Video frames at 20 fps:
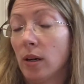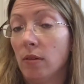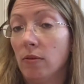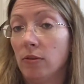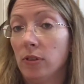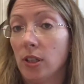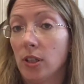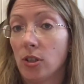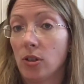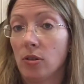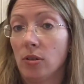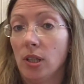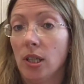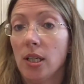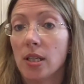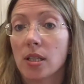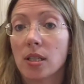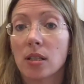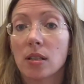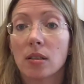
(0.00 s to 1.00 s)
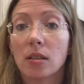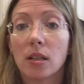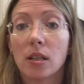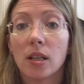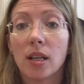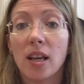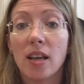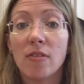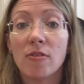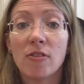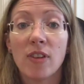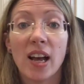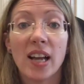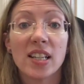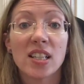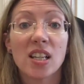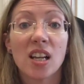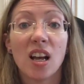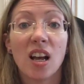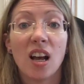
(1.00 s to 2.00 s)
unflushed toilets. In
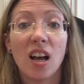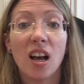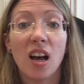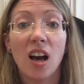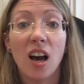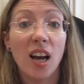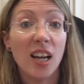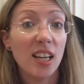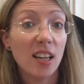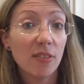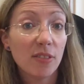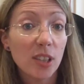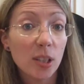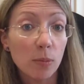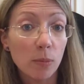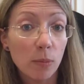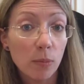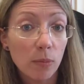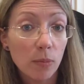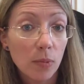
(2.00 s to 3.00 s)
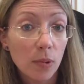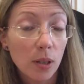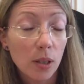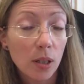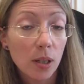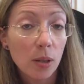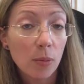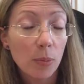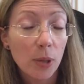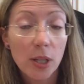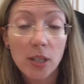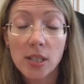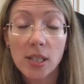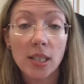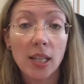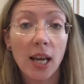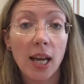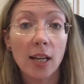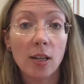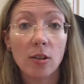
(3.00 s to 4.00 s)
fact, I loved them because then
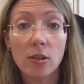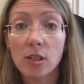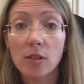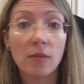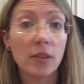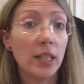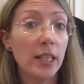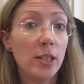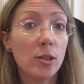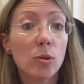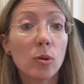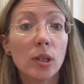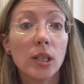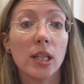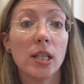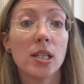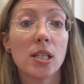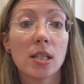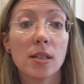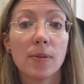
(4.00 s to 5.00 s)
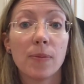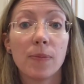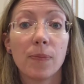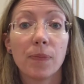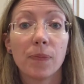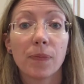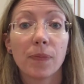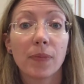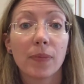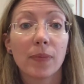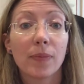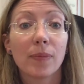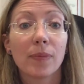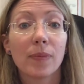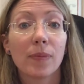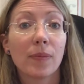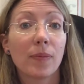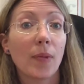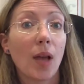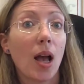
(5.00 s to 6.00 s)
I had lots of clean toilets.
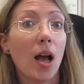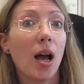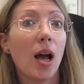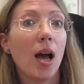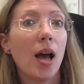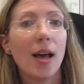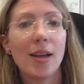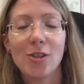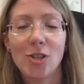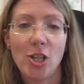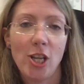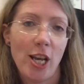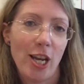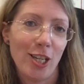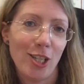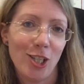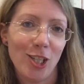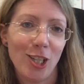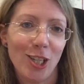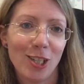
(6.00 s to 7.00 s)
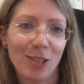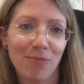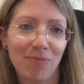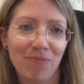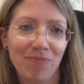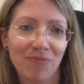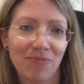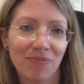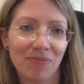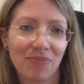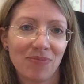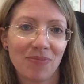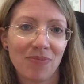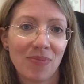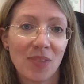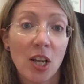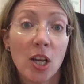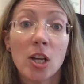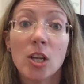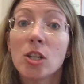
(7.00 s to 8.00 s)
And she hated it.
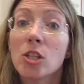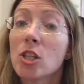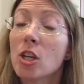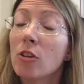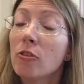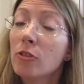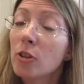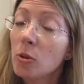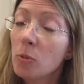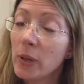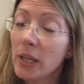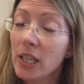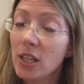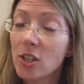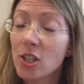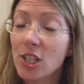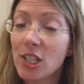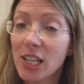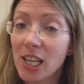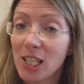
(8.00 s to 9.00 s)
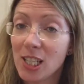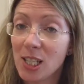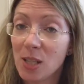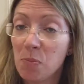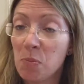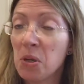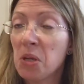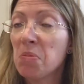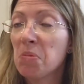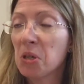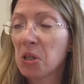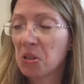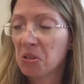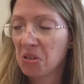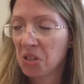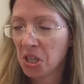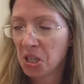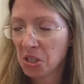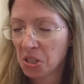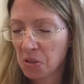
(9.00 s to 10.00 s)
So for a week, she tested me because
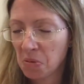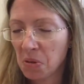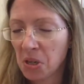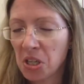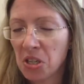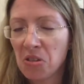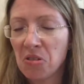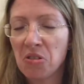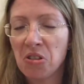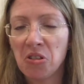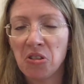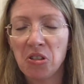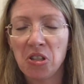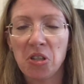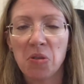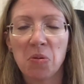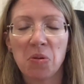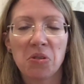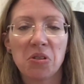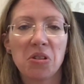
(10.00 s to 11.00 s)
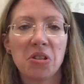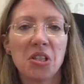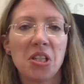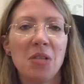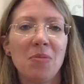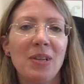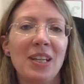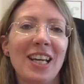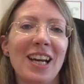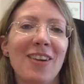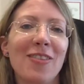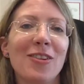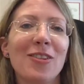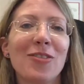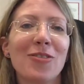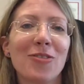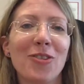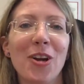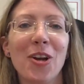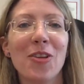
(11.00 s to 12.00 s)
that's the way she'll do. She wants to see me carry
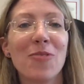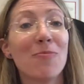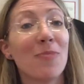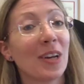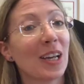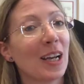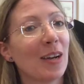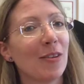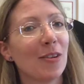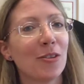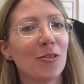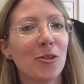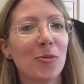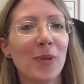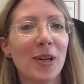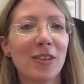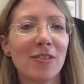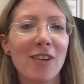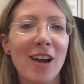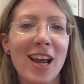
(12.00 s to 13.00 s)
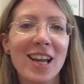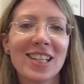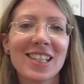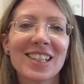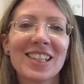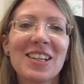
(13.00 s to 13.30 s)
through my threat.